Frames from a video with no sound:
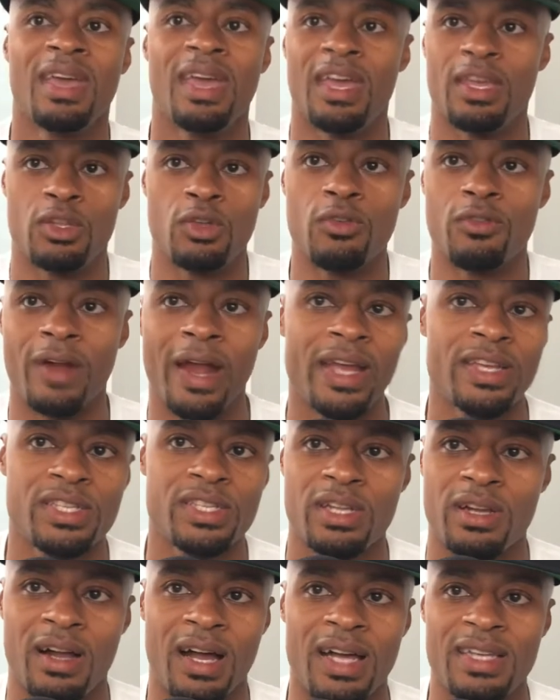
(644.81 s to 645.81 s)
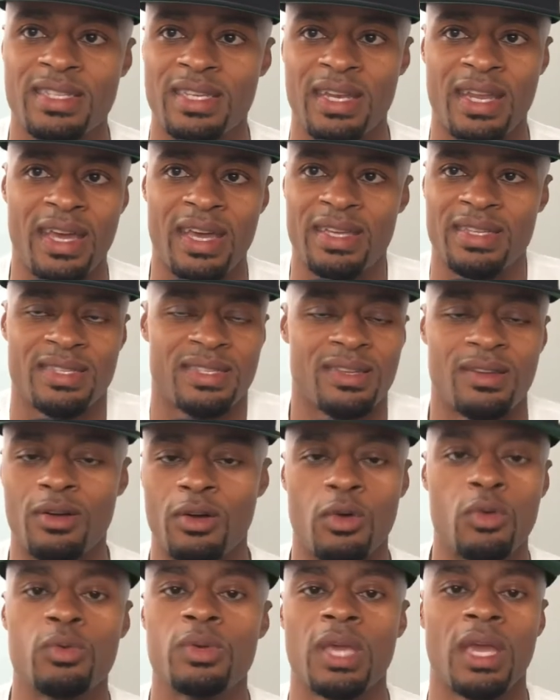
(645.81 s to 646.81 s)
and you rationalize it as, oh,
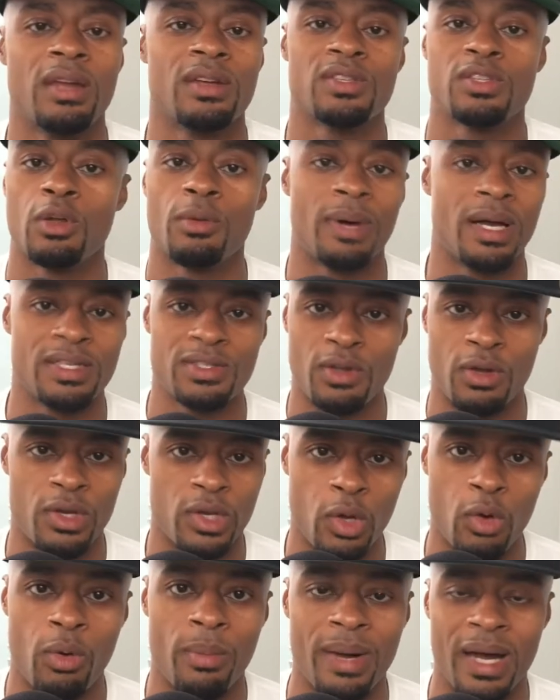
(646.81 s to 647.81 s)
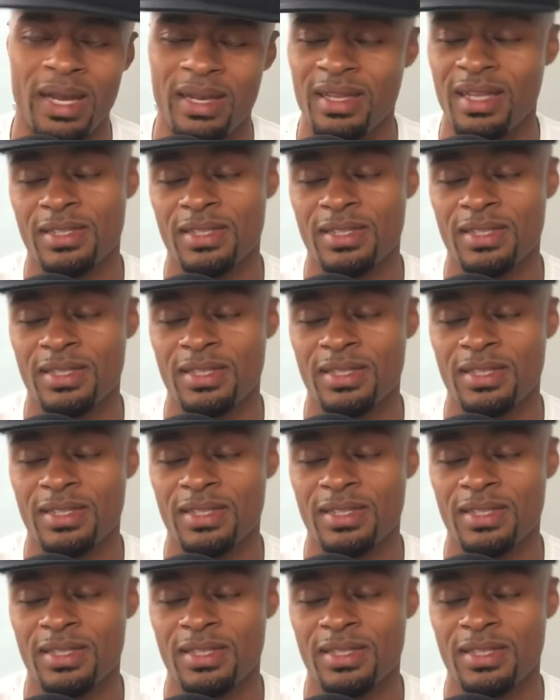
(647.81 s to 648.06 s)
who cares, nobody's gonna know about it.